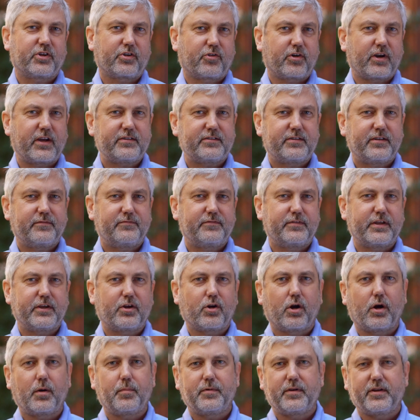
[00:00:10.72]
aggressive
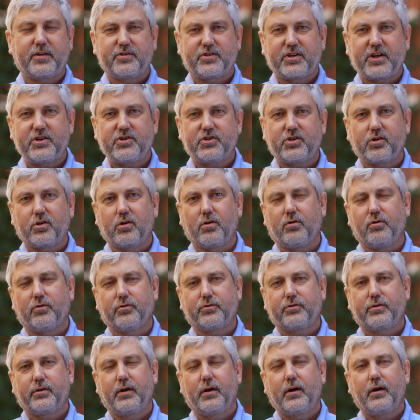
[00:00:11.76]
decarbonization
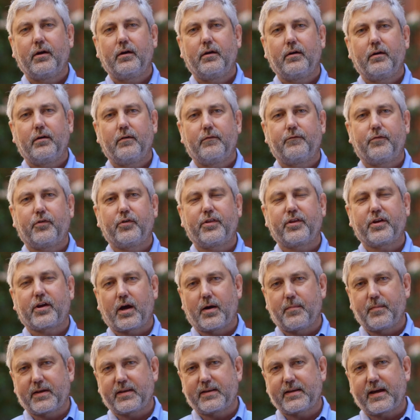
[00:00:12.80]
goals for the
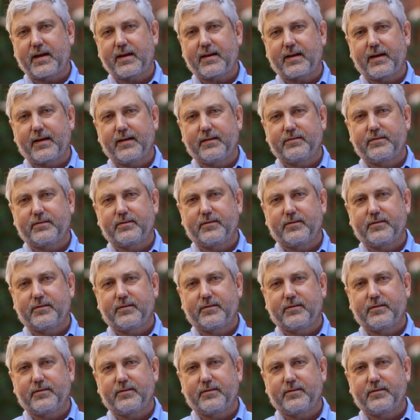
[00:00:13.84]
coming decades.